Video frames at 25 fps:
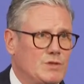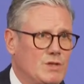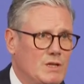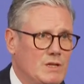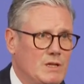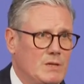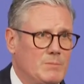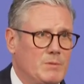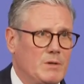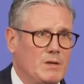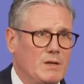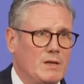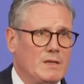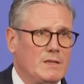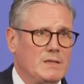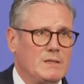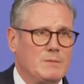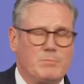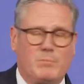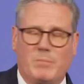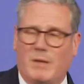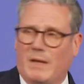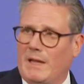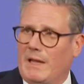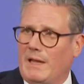turbines,
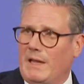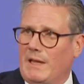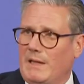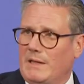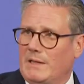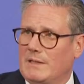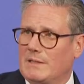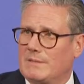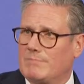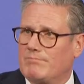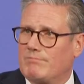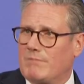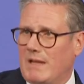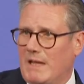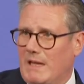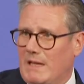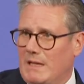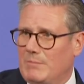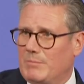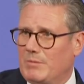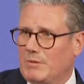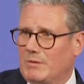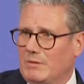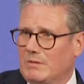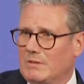blades,
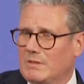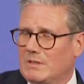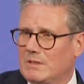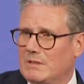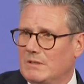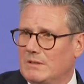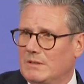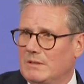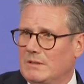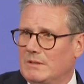cables,